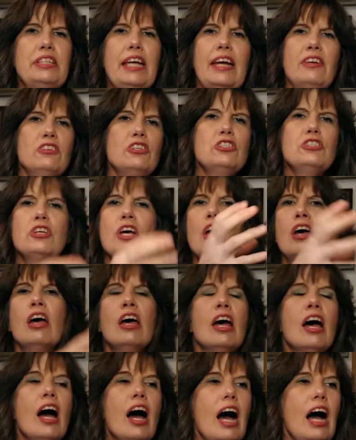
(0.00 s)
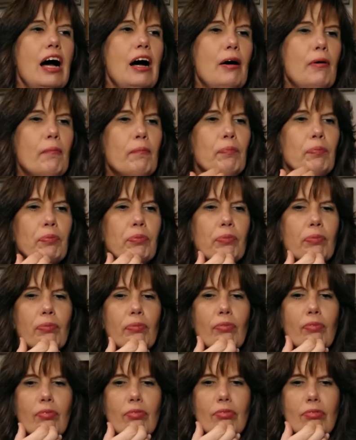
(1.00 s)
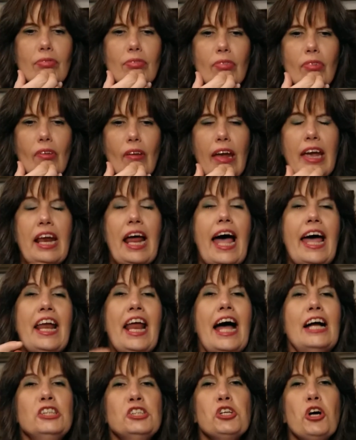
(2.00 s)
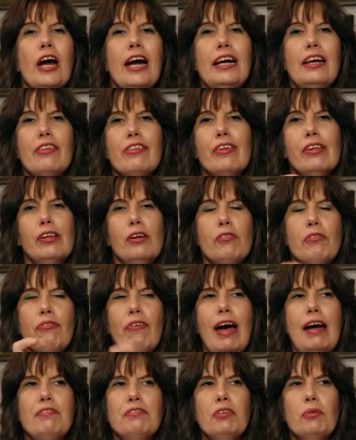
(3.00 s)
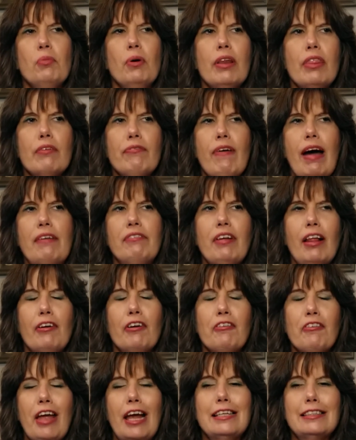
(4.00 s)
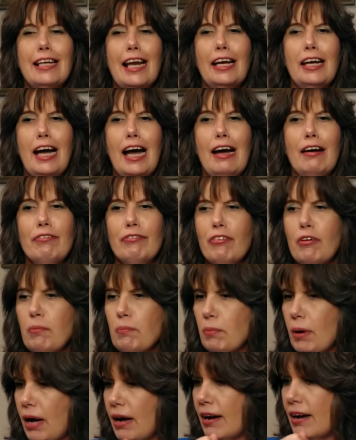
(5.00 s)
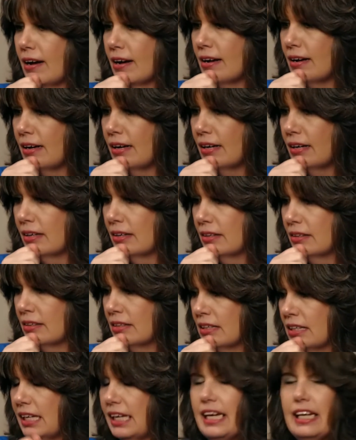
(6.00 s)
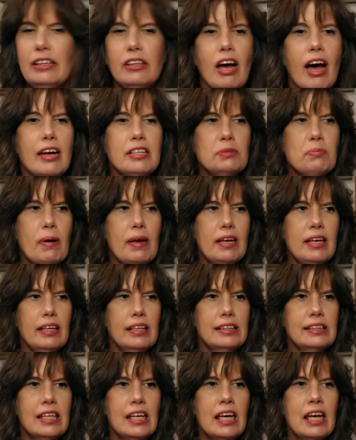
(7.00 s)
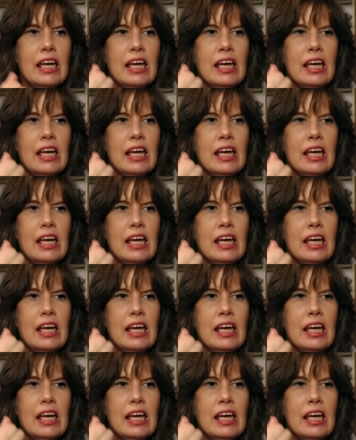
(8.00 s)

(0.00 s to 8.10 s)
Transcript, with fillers: They just, um, and and I tried the five one of the five dollar things that I got from uh, It Cosmetics.